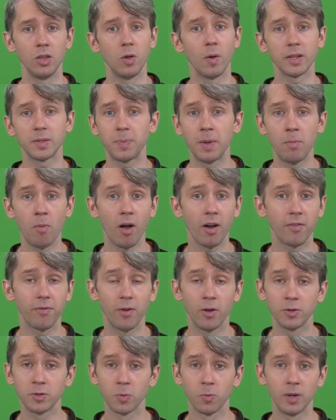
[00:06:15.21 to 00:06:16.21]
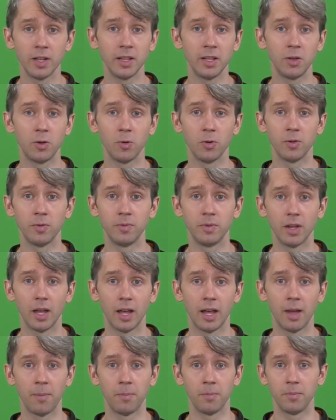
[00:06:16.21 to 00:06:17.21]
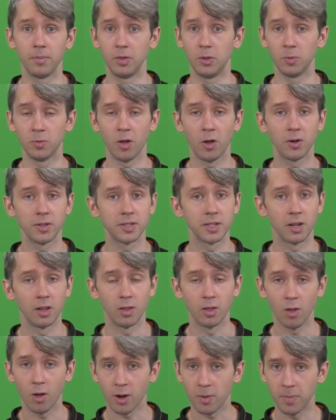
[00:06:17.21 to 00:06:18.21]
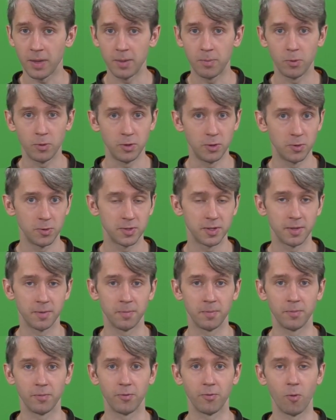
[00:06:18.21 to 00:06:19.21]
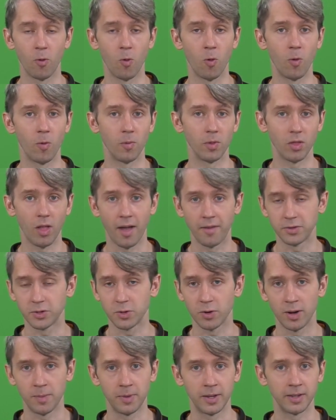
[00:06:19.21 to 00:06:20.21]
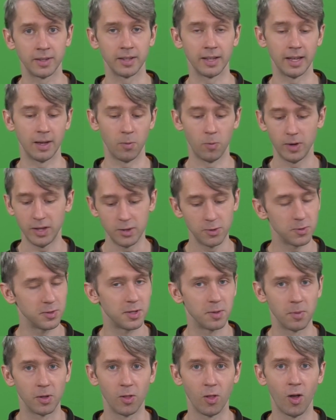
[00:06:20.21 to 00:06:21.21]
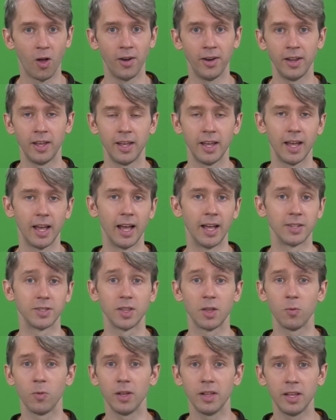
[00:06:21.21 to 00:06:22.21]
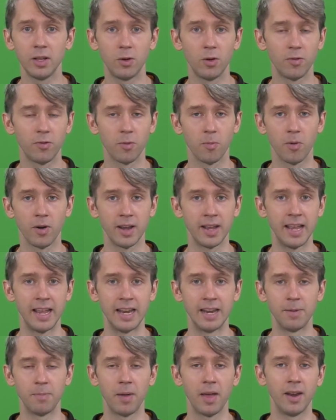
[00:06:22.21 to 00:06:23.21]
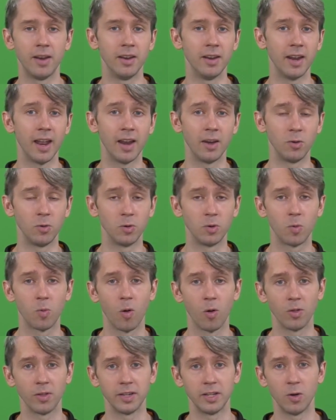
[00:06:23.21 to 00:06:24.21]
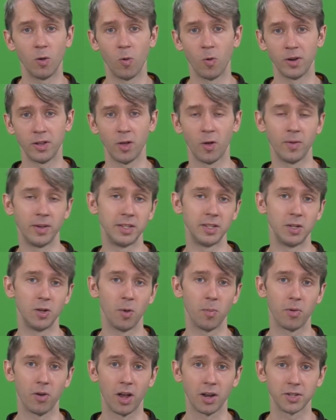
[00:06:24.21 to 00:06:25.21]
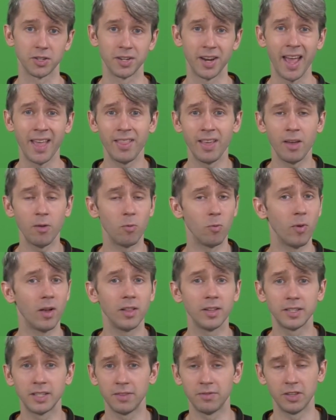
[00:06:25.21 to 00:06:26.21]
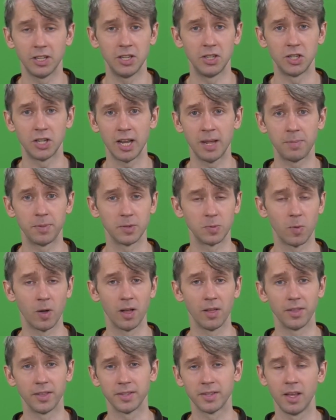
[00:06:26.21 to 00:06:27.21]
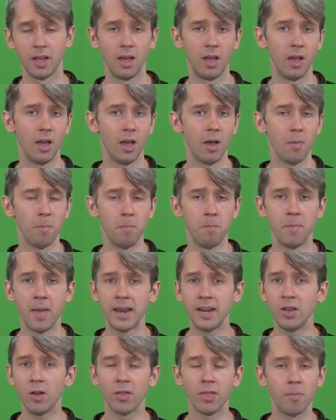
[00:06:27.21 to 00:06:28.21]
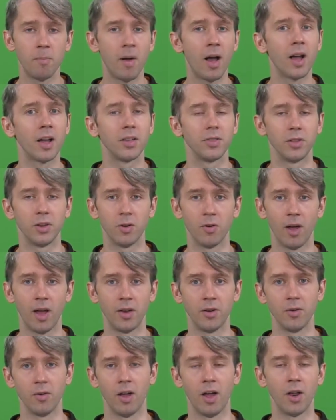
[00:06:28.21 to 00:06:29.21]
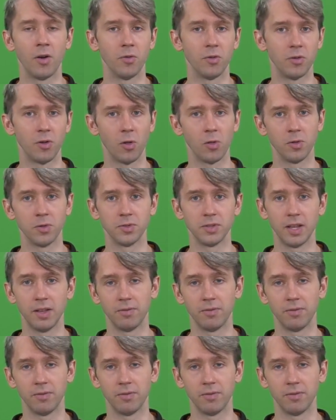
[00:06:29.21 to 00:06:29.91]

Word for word: USB microphones are really good. Um, you'll notice that a lot of people use them for live streaming. Uh, we use them a lot. Uh, so they're really good for bringing independent and good quality audio into your production. And they're relatively cheap as well. There's many on the market that are under $100,